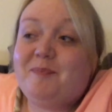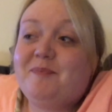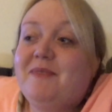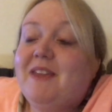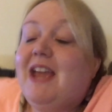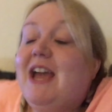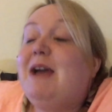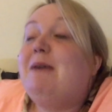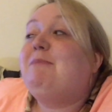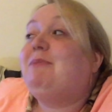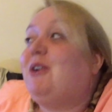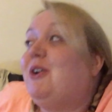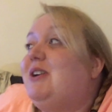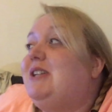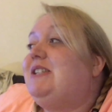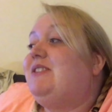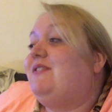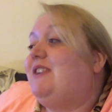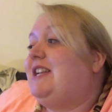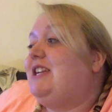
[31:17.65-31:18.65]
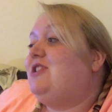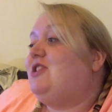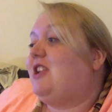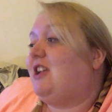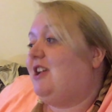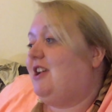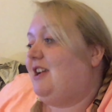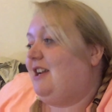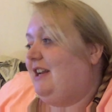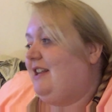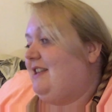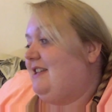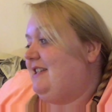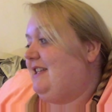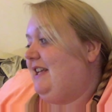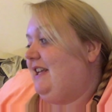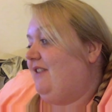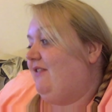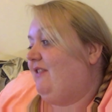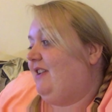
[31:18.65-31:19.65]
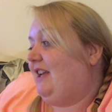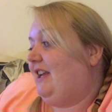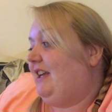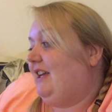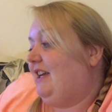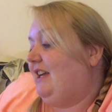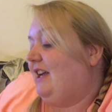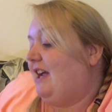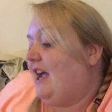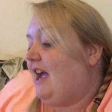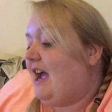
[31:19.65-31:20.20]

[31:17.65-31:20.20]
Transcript: I'm going to finish early this evening.